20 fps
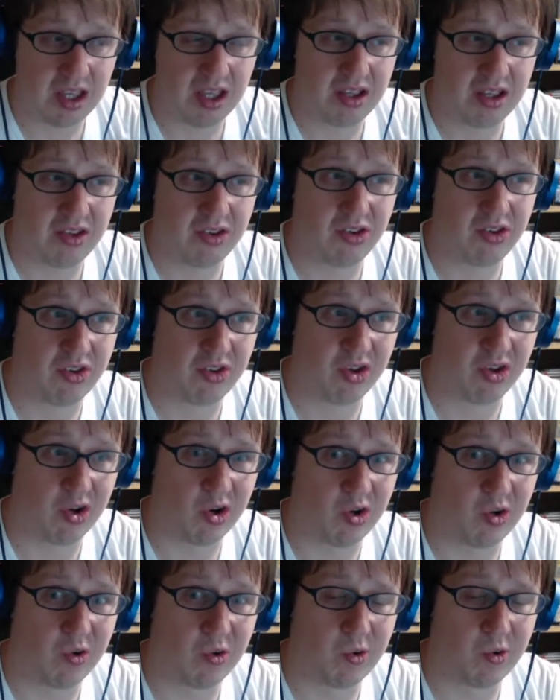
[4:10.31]

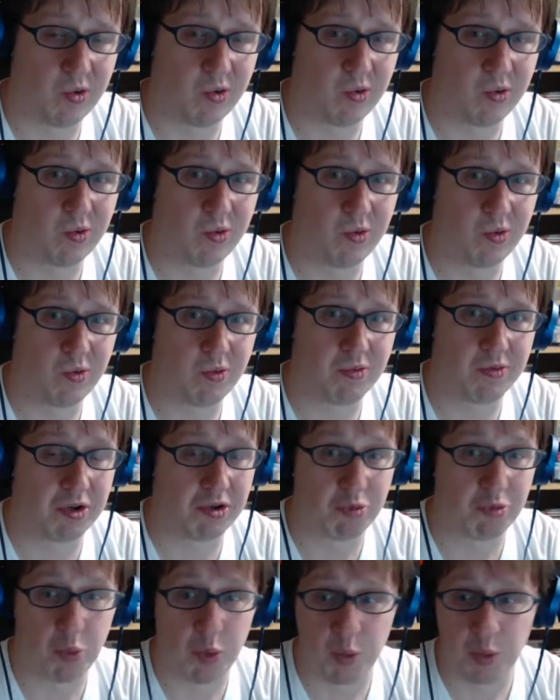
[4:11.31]
So
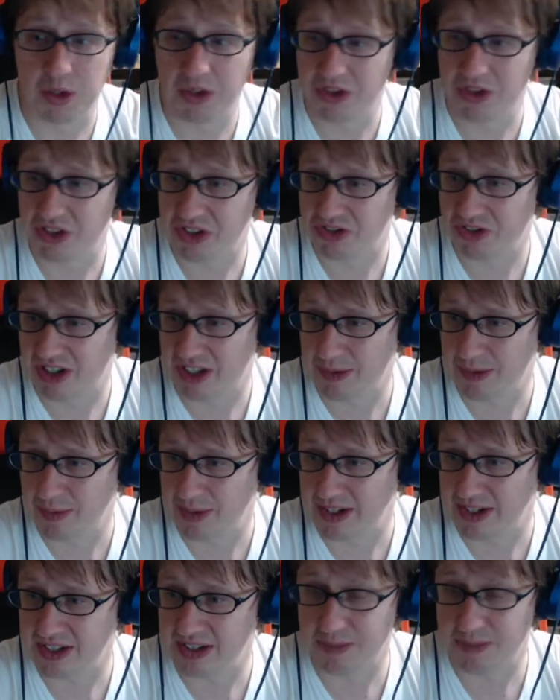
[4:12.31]
but Wilderness
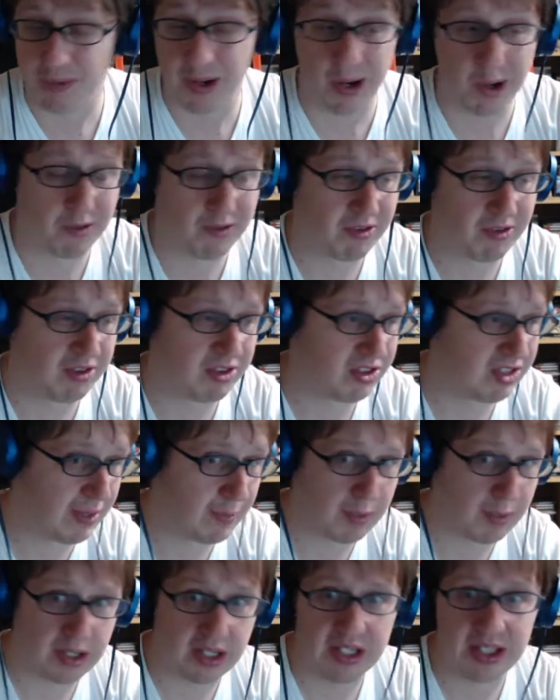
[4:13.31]
Reclamation is a powerful
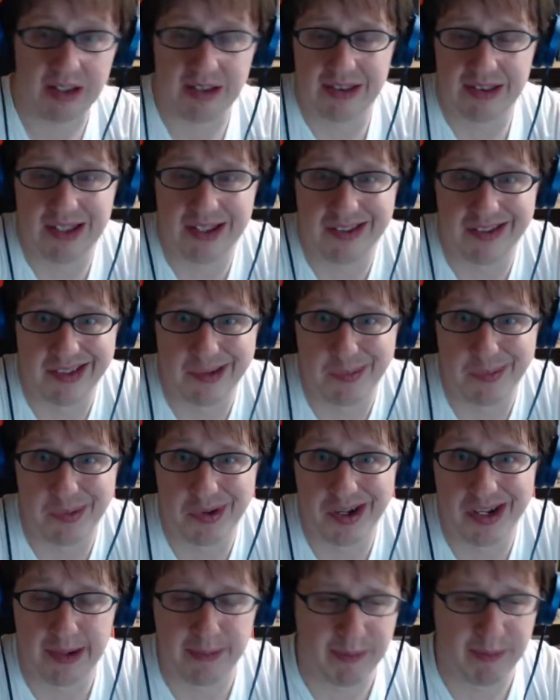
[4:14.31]
enchantment. It doesn't see play
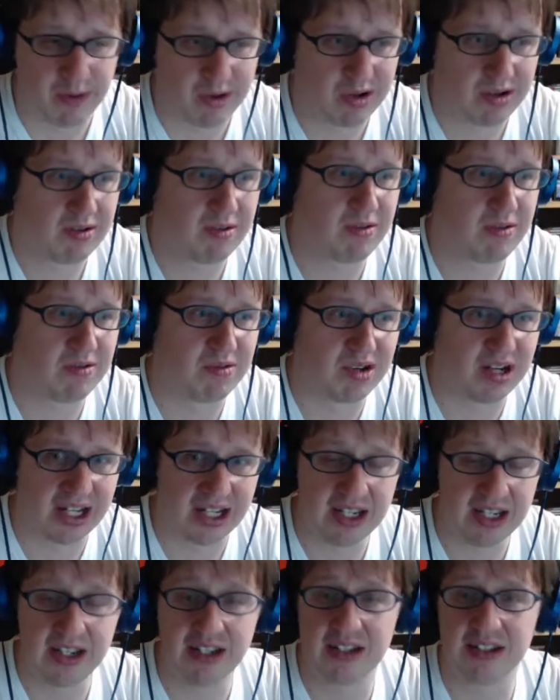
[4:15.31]
anymore. Why?
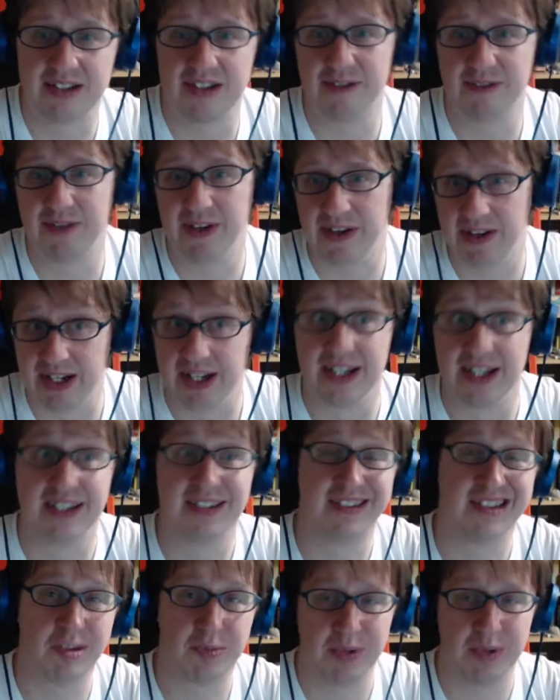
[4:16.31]
Teferi,
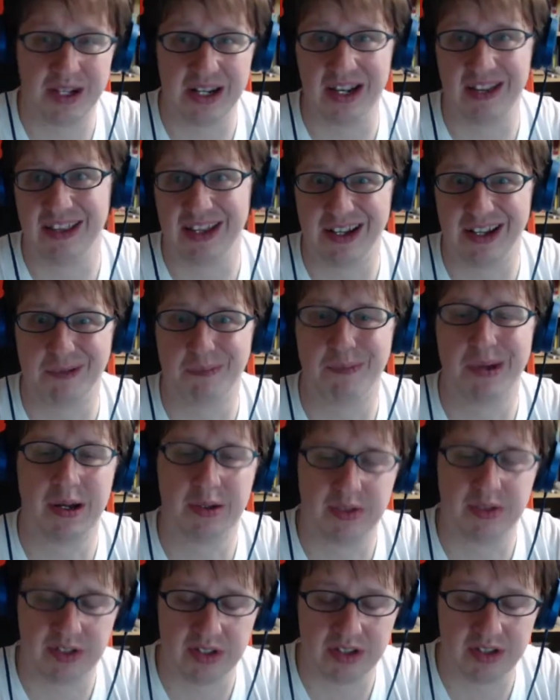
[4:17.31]
instant speed, and they can
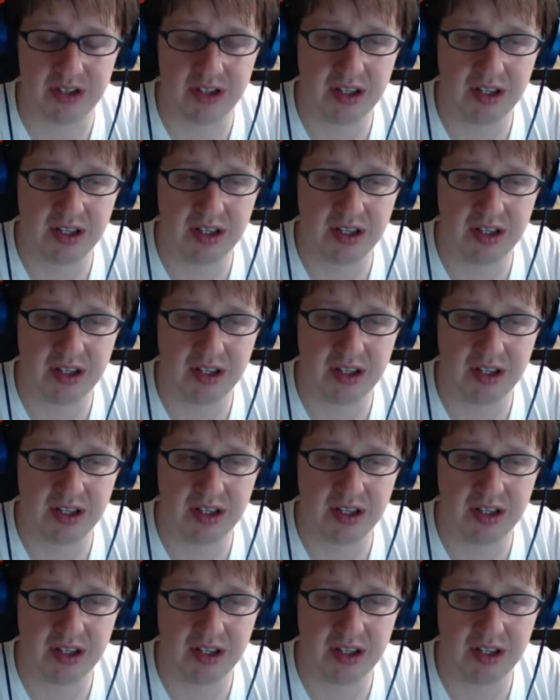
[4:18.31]
bounce it.